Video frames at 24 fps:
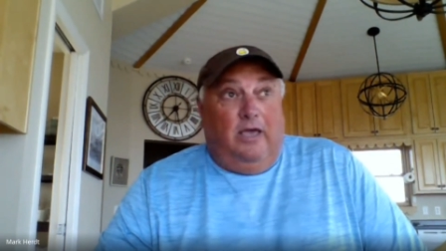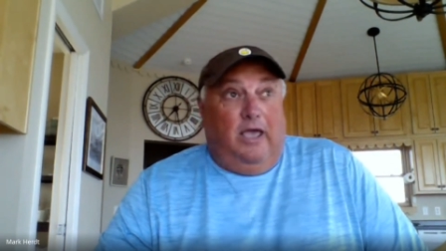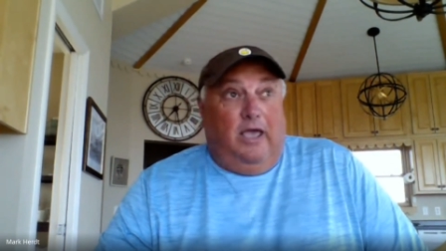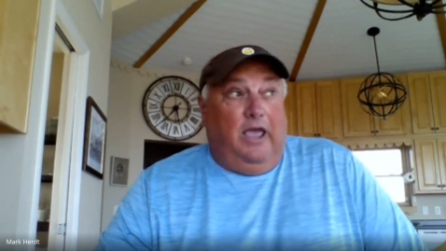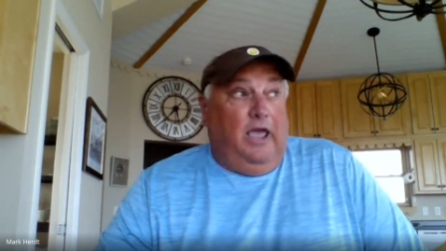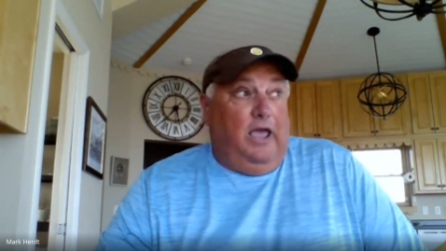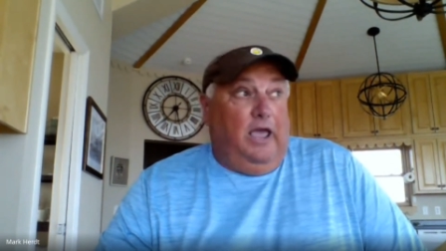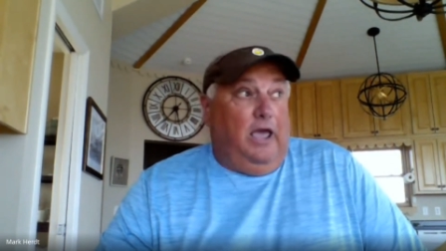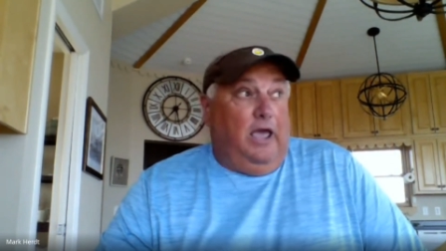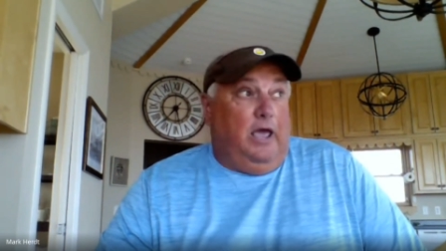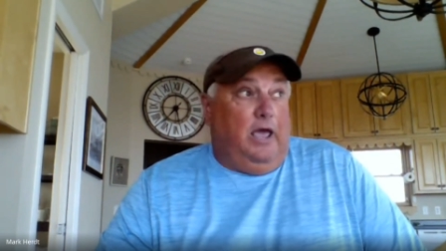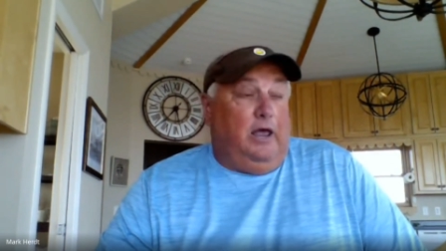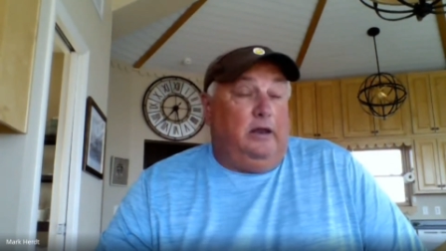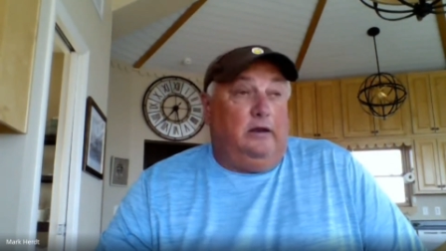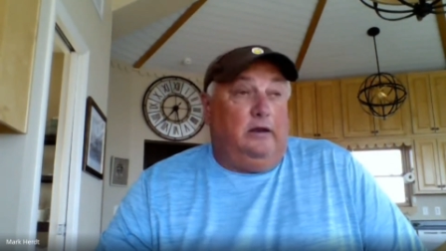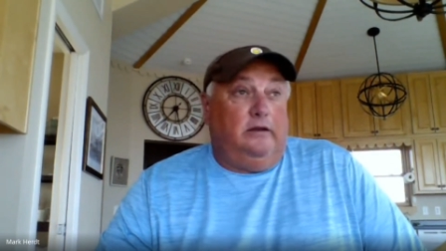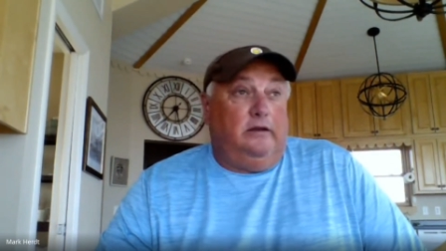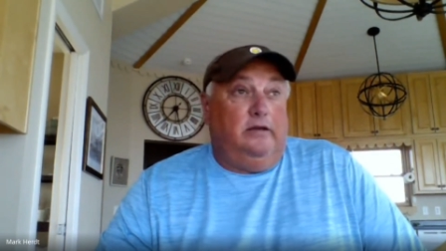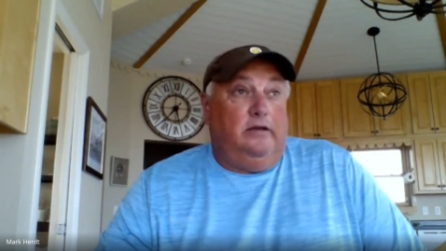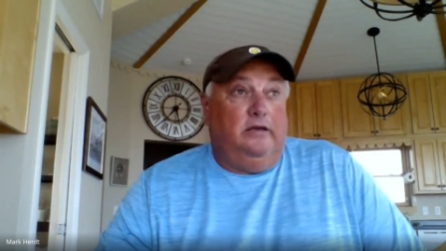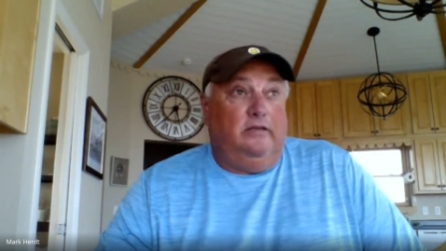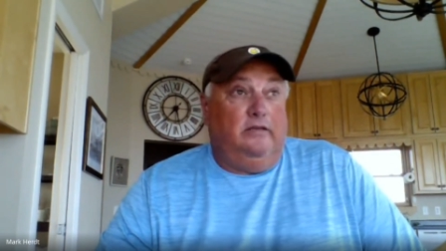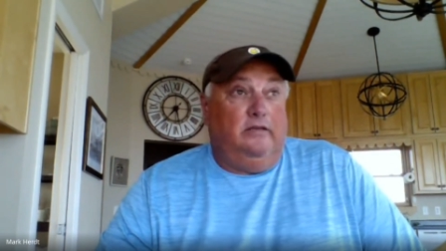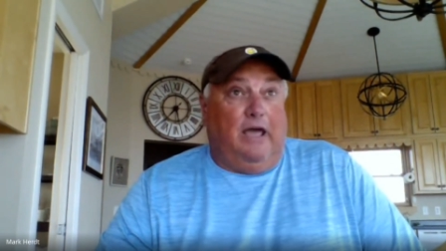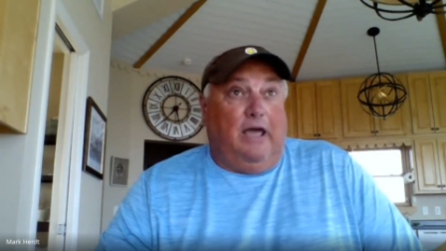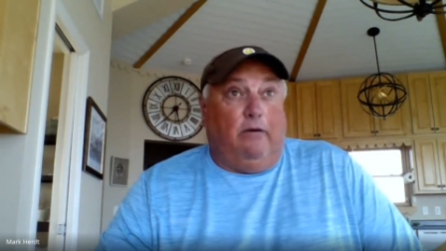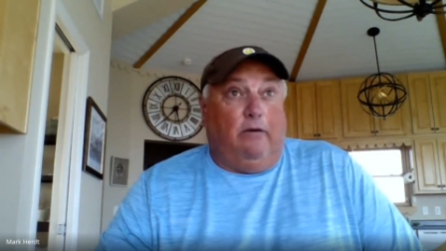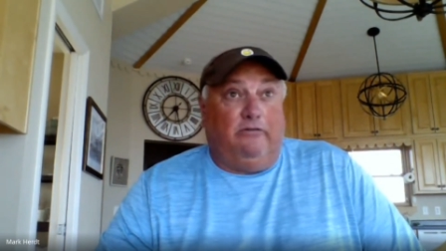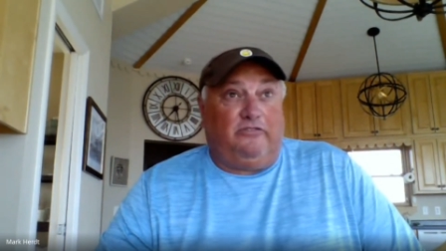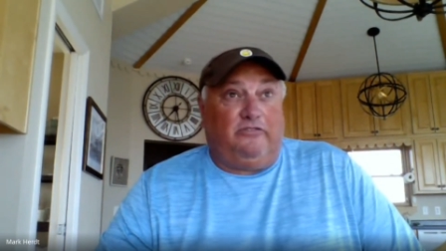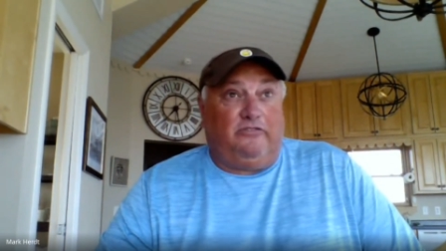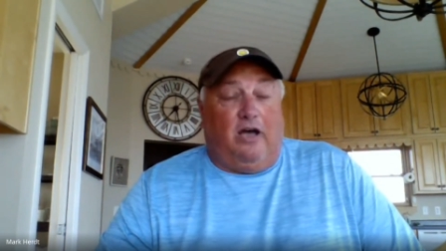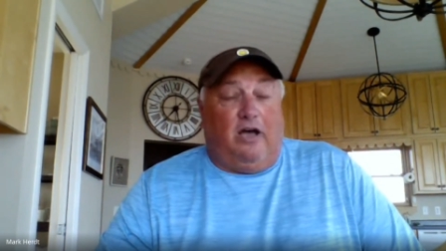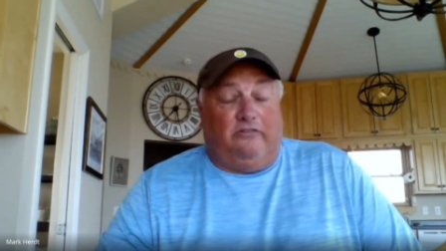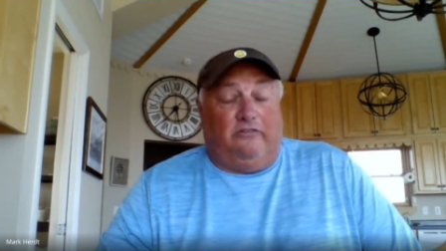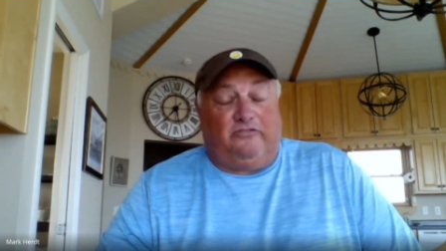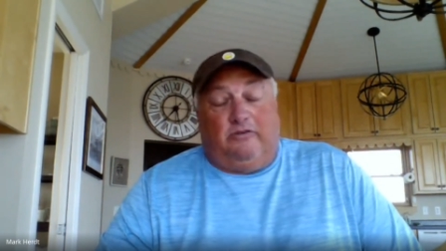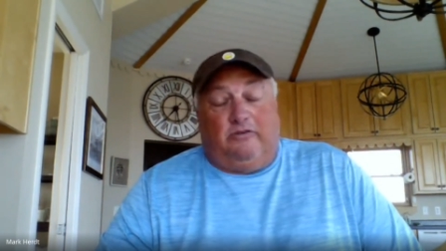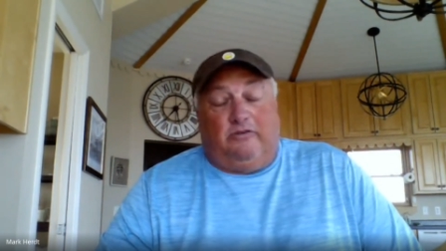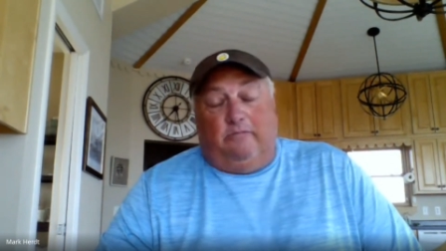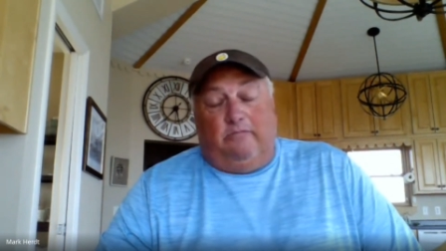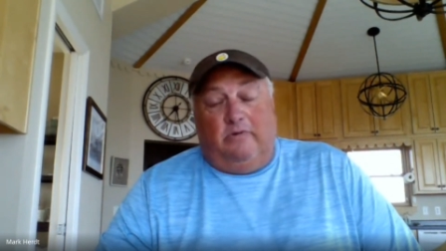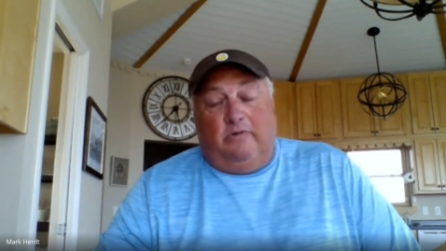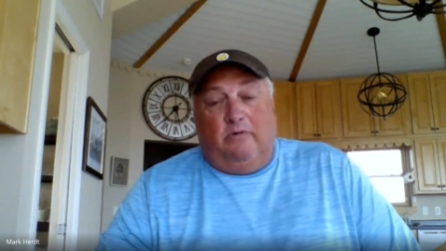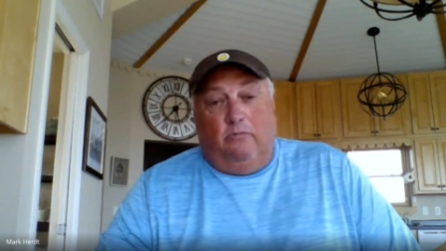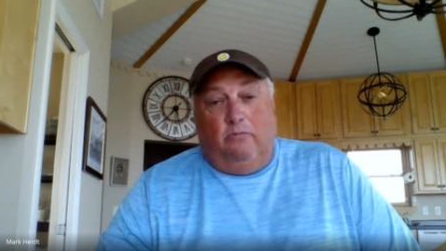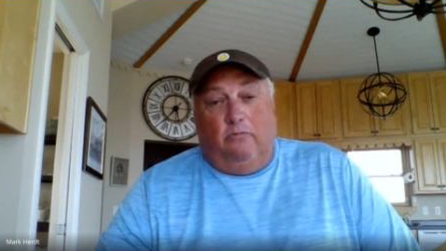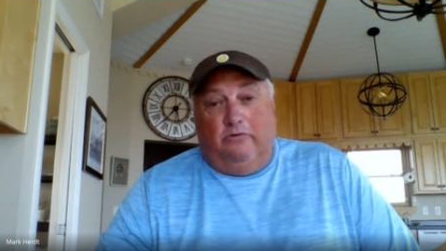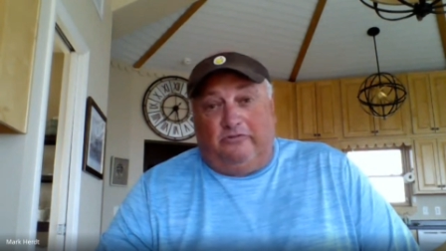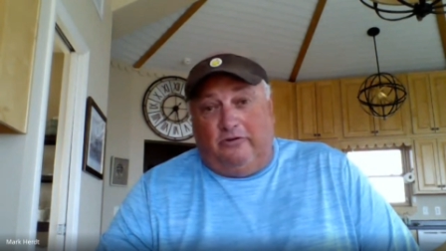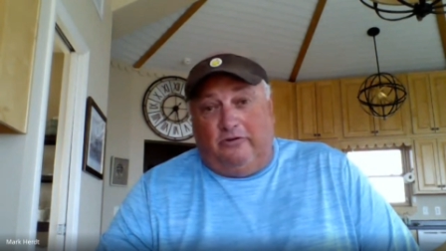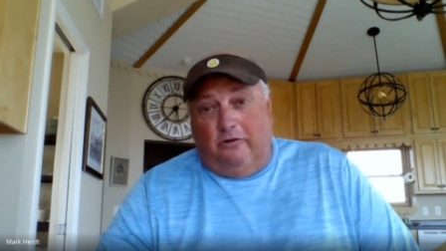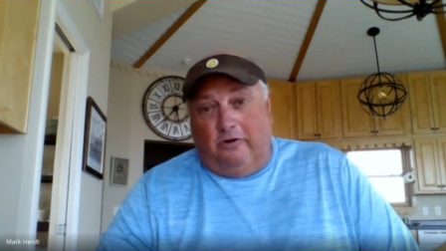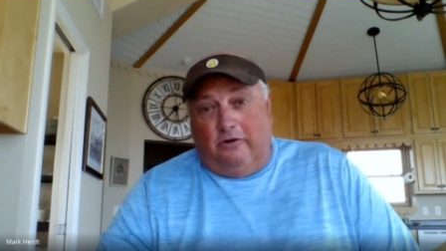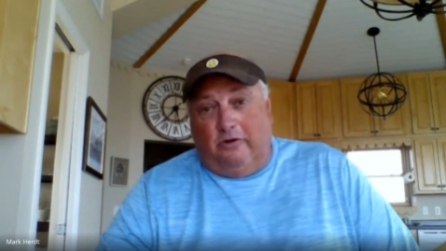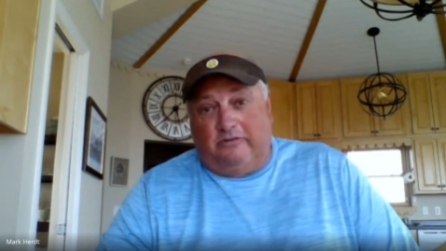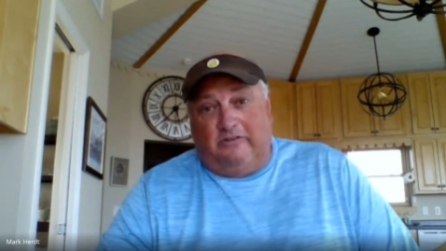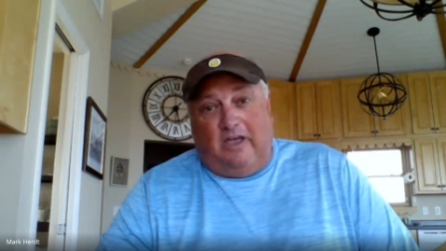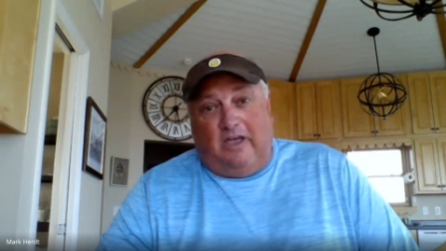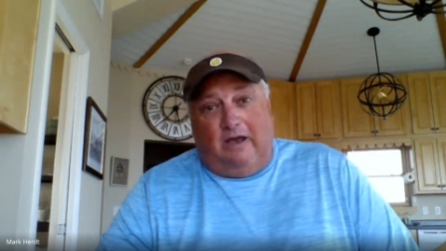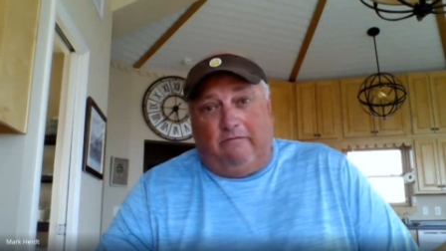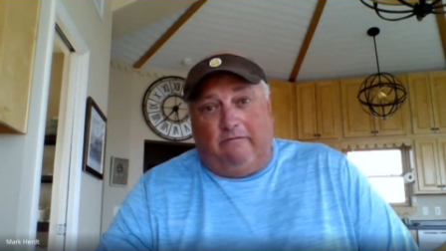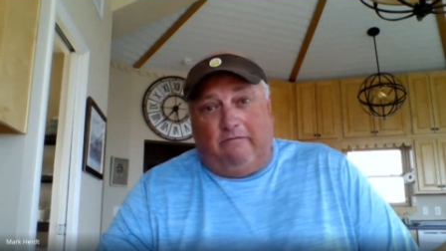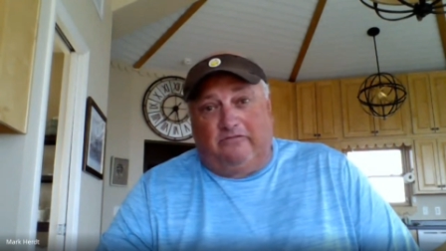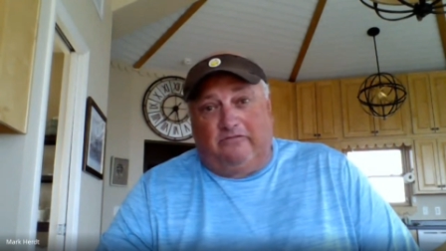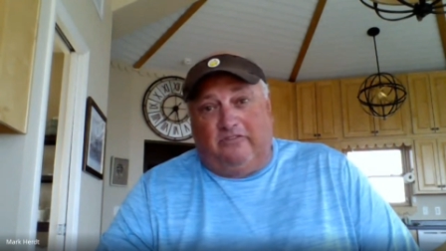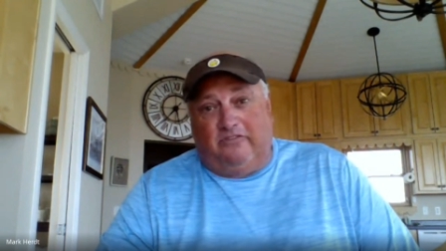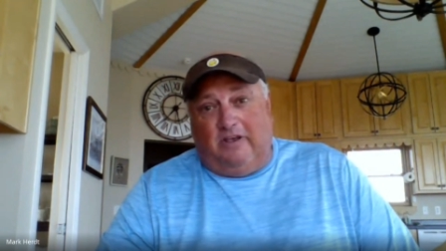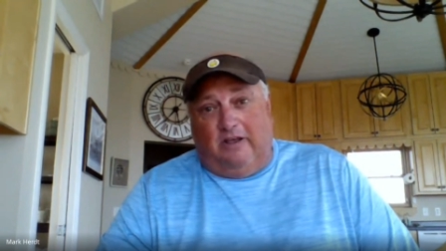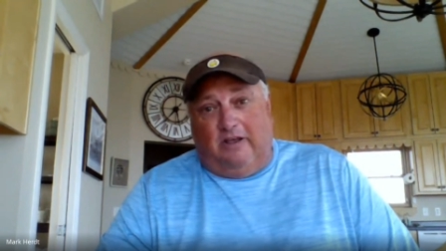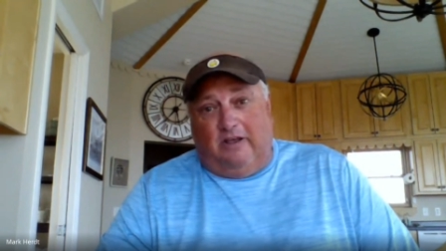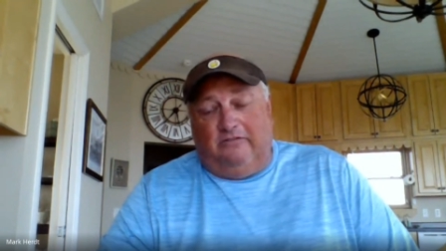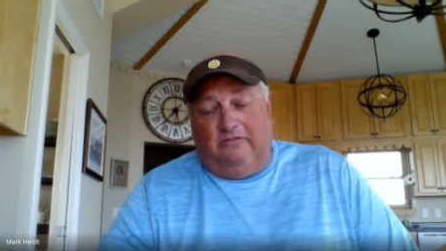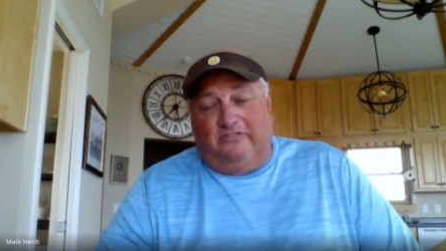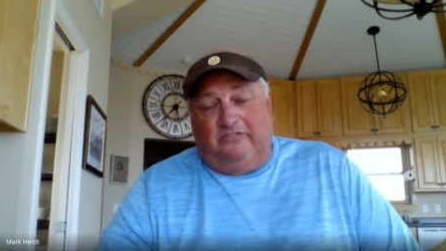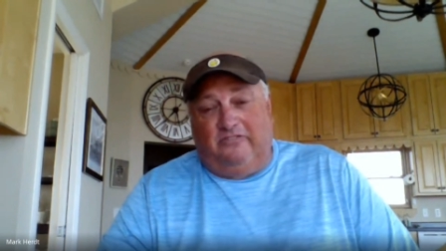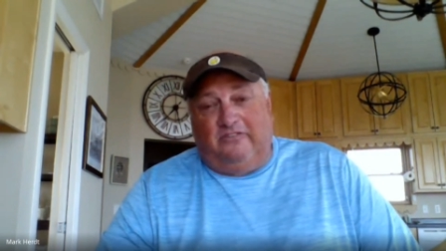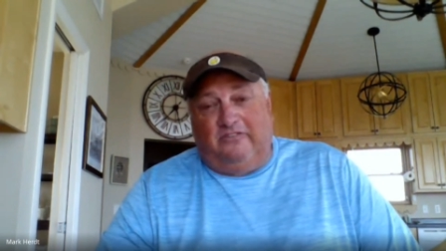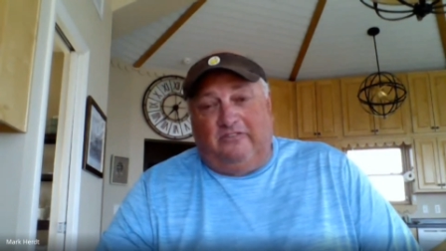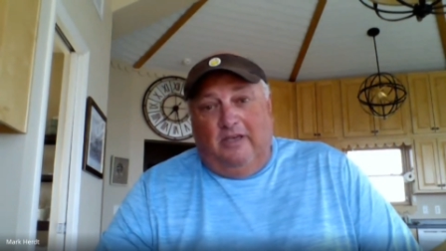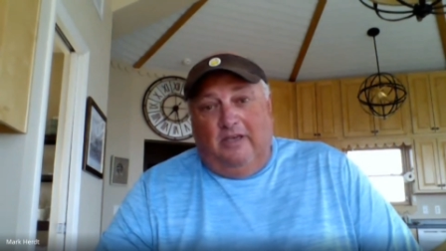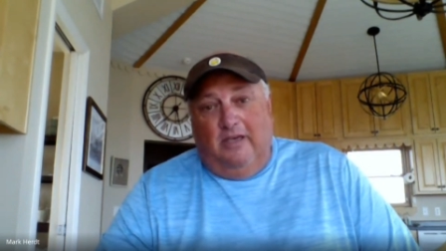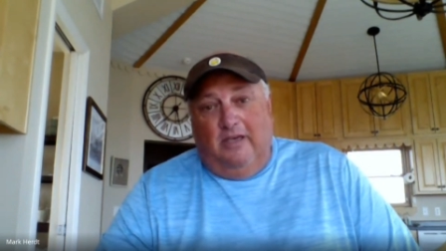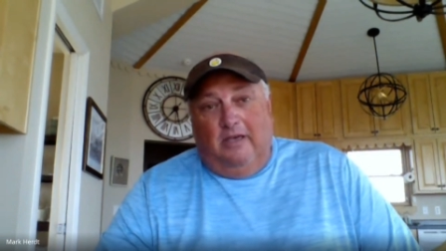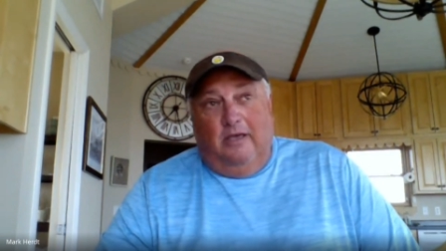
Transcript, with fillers: And that was awesome. Was hooked ever since.